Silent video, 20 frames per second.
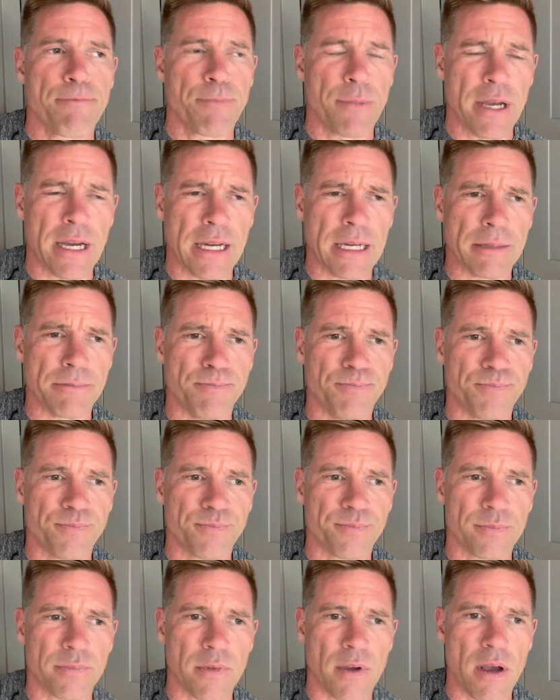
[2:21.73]
Um,
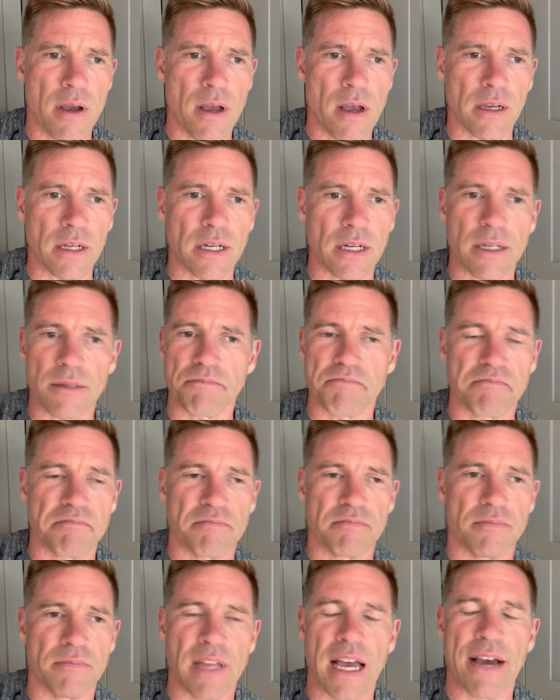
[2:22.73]
I
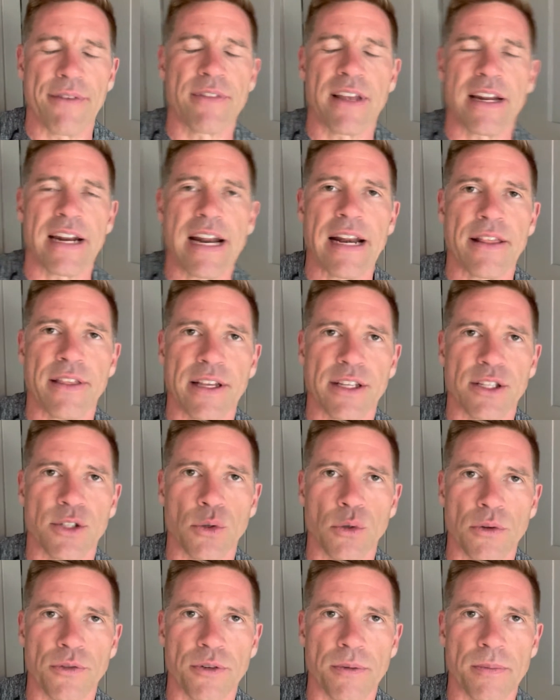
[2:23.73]
haven't had anything at
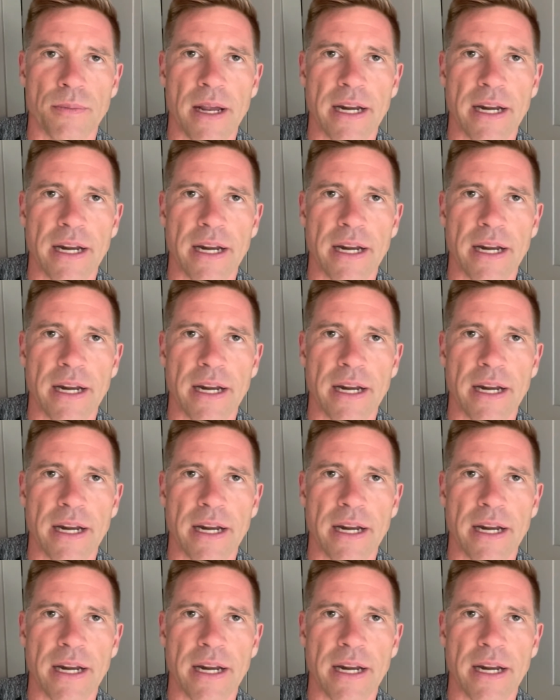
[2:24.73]
all from